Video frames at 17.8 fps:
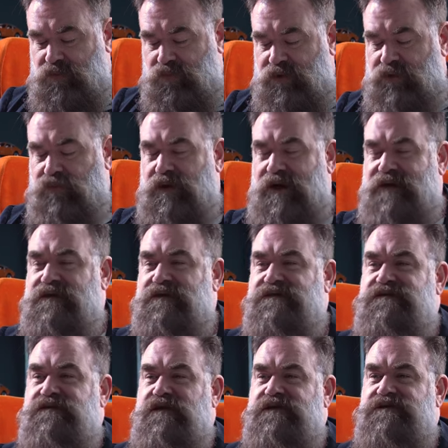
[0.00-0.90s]
we read
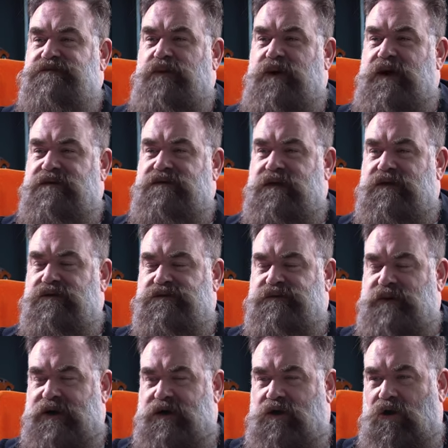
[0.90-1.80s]
this list by, I think it
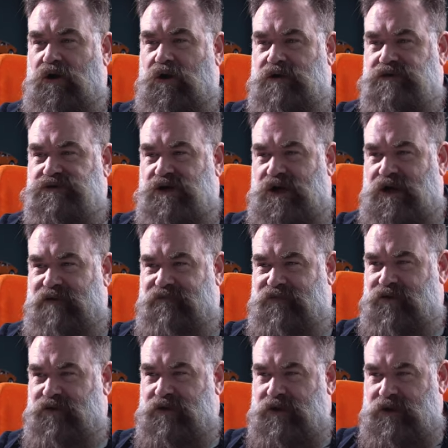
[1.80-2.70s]
was by Car and
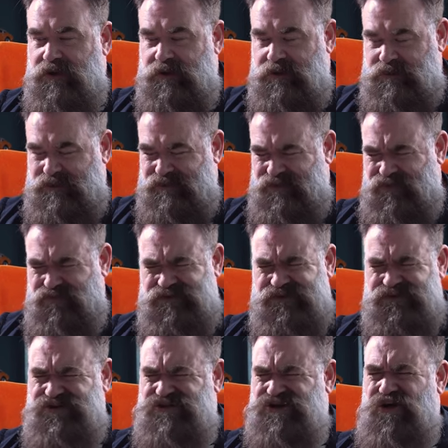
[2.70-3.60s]
Driver. There
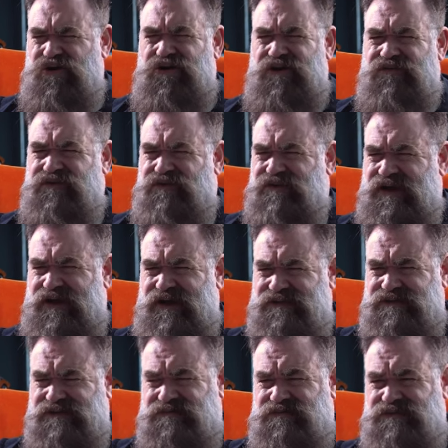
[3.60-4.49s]
was a joke of a
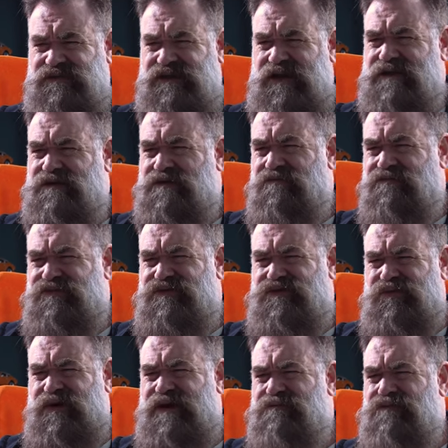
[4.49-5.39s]
list saying the
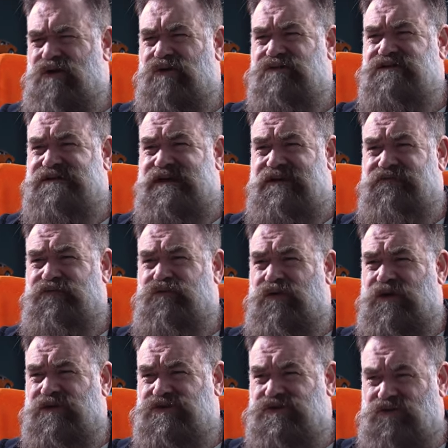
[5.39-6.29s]
three most
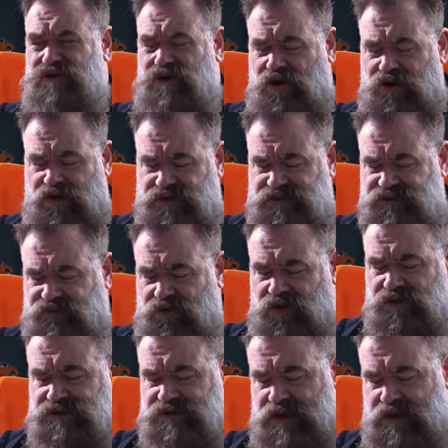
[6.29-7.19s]
influential cars of
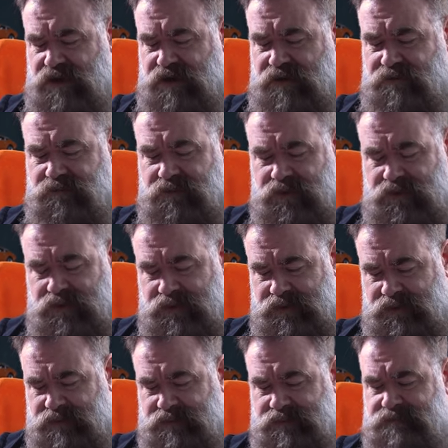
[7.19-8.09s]
all time
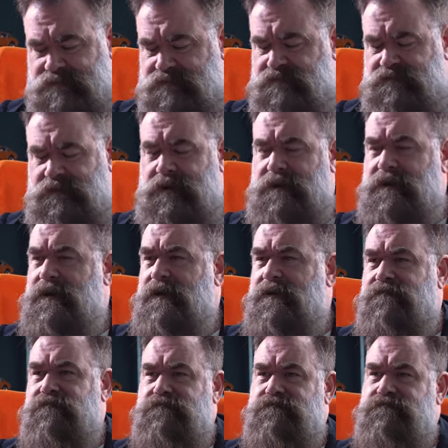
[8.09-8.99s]

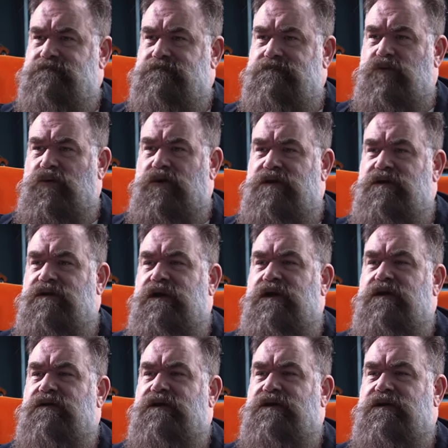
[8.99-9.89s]
were
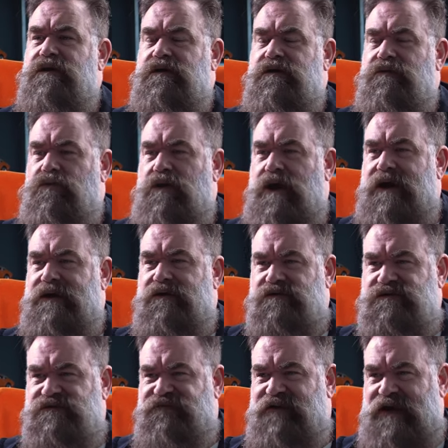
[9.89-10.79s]
clearly the
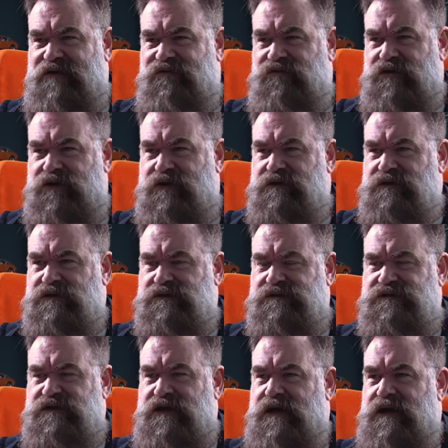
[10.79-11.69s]
rider's favorite
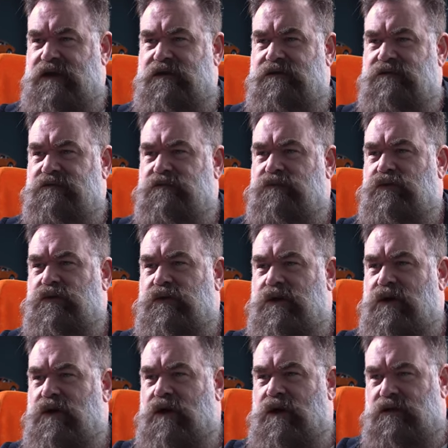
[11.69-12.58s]
because they
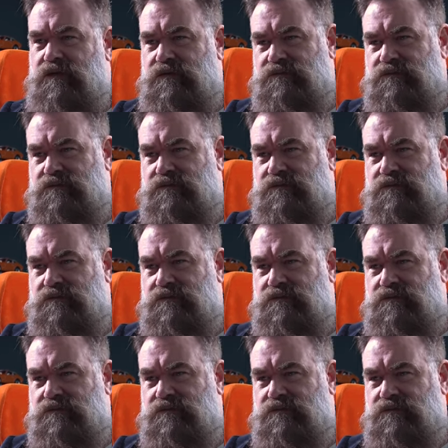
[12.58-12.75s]
were not.